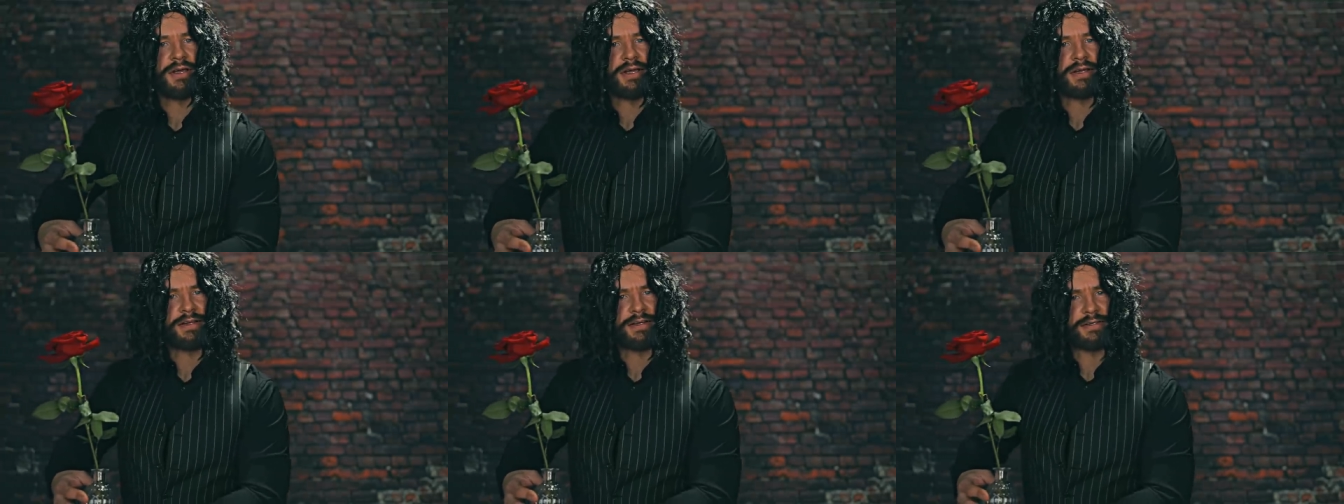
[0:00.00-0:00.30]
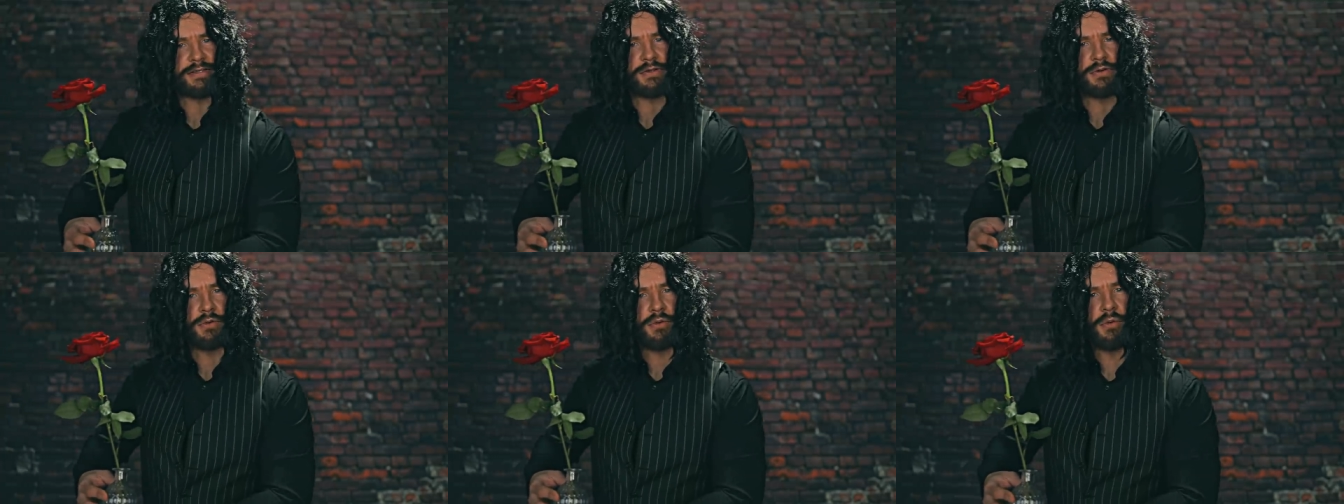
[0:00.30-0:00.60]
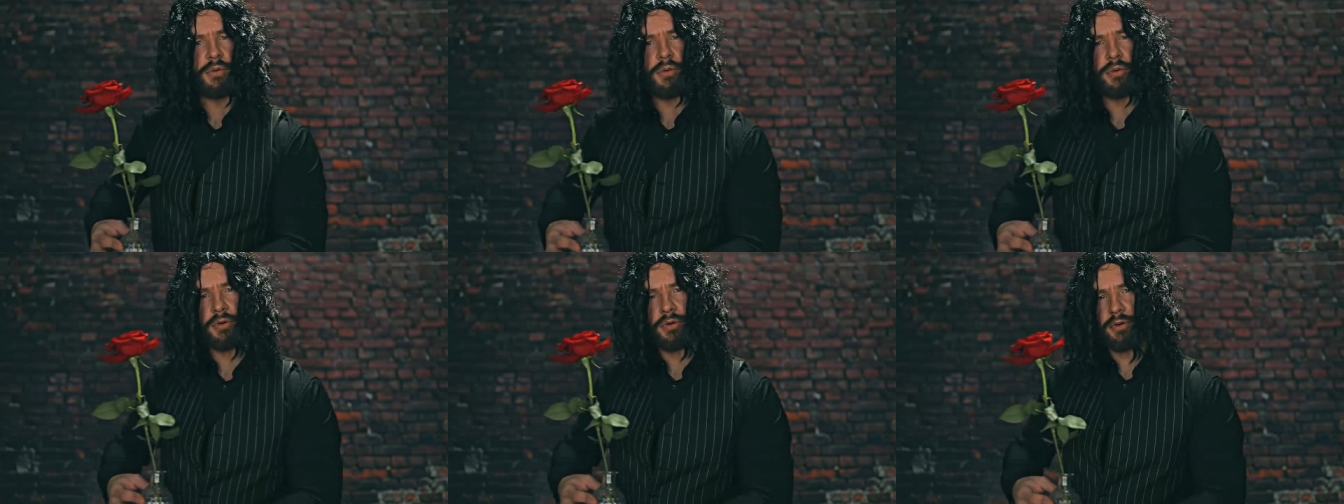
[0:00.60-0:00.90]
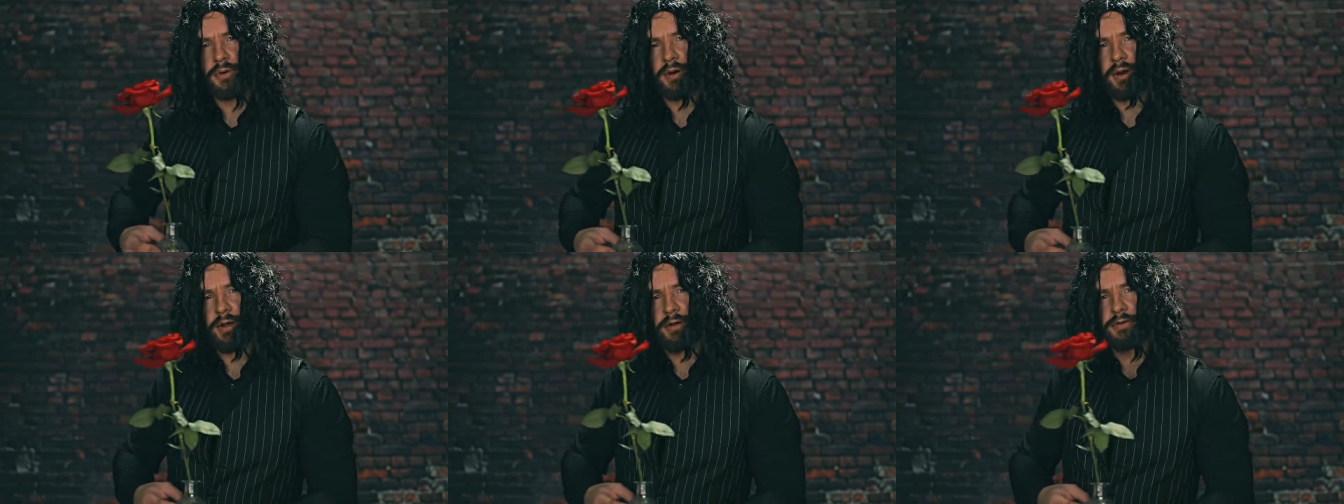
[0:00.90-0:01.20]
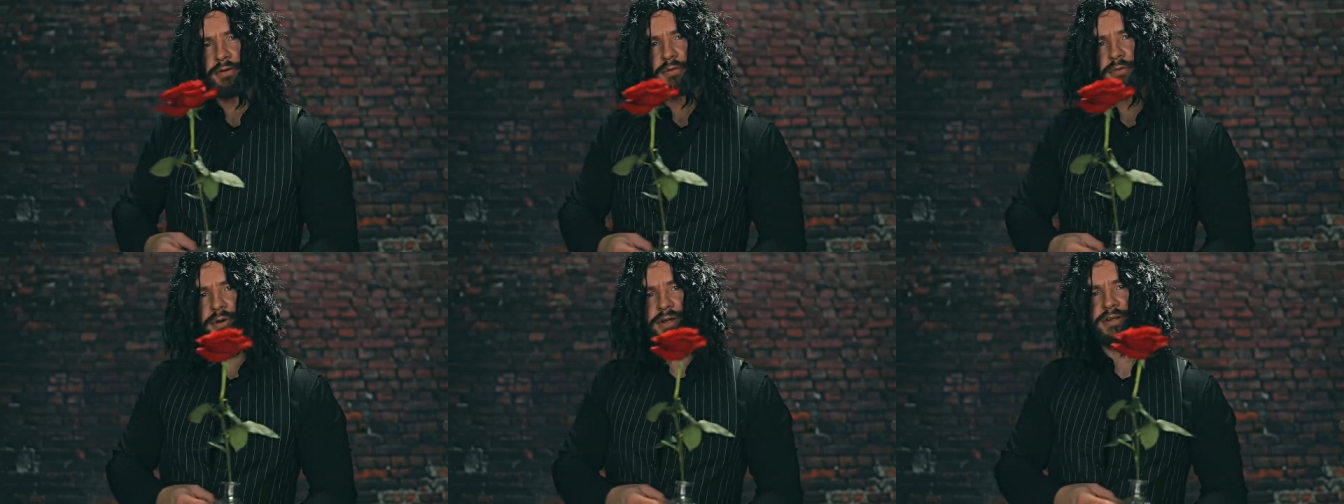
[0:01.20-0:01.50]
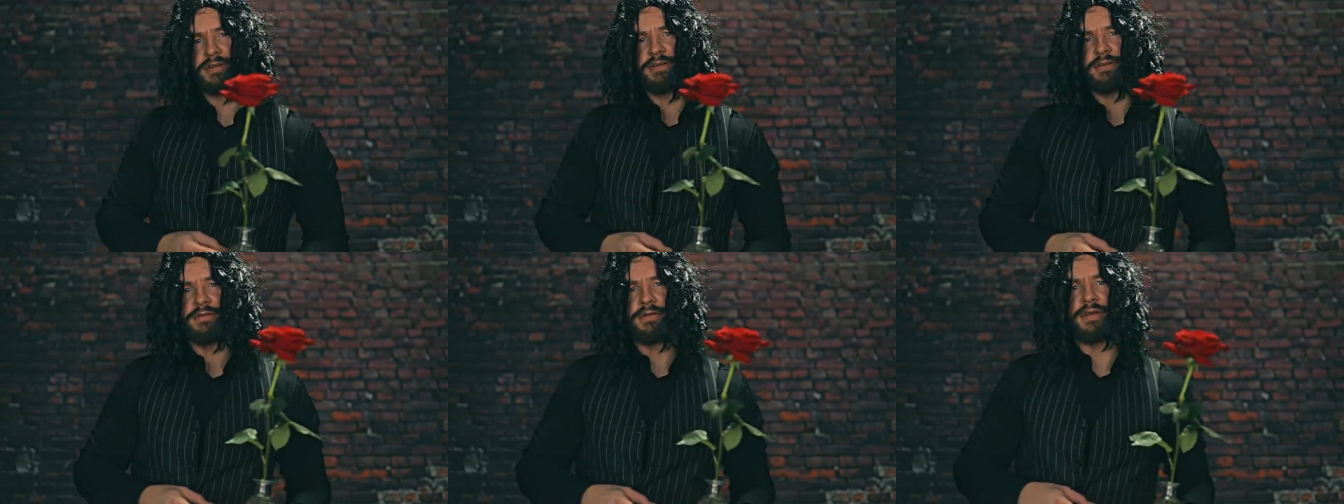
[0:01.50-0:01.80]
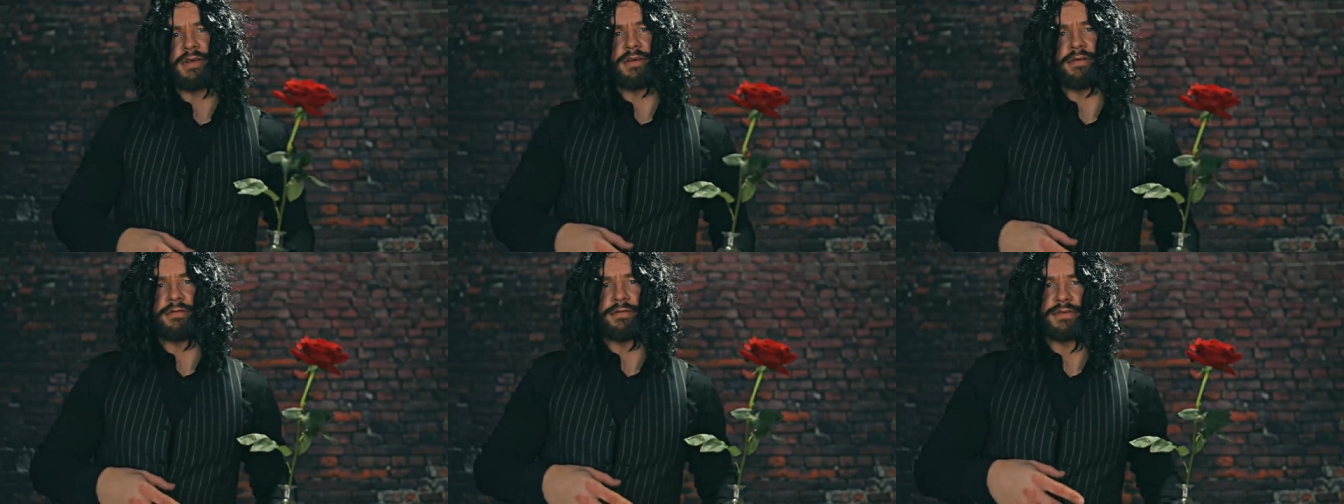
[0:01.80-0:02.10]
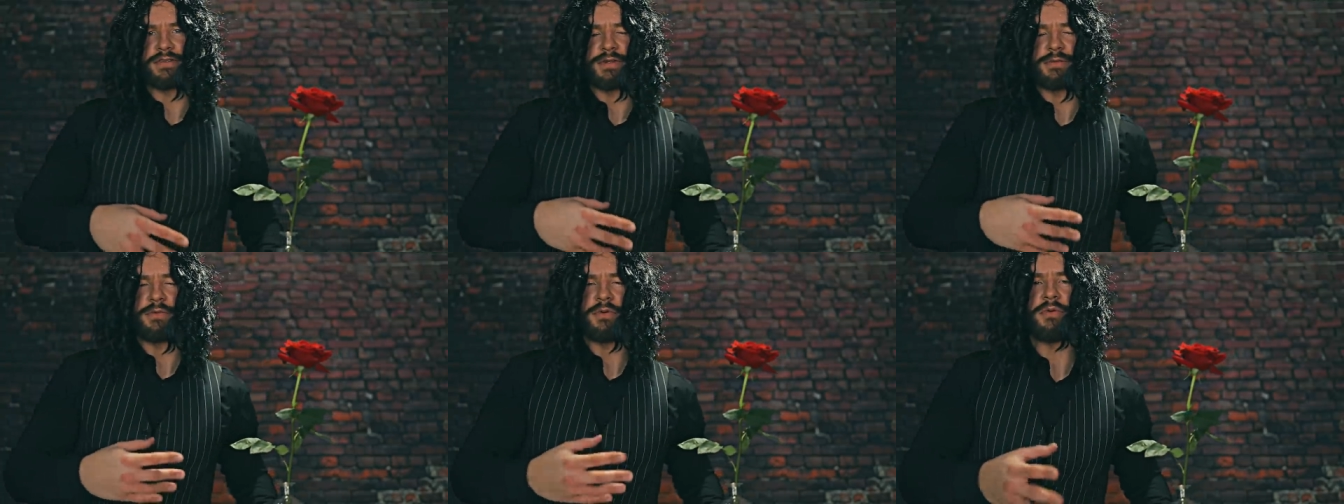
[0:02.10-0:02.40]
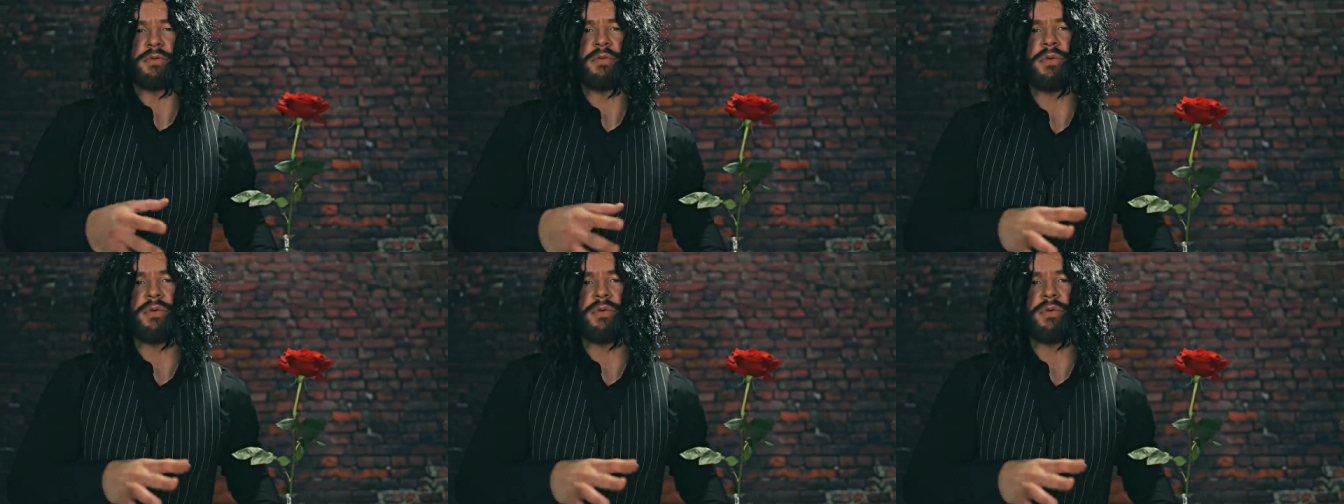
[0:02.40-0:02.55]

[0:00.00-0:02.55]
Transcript: it doesn't look like you're waiting here for someone.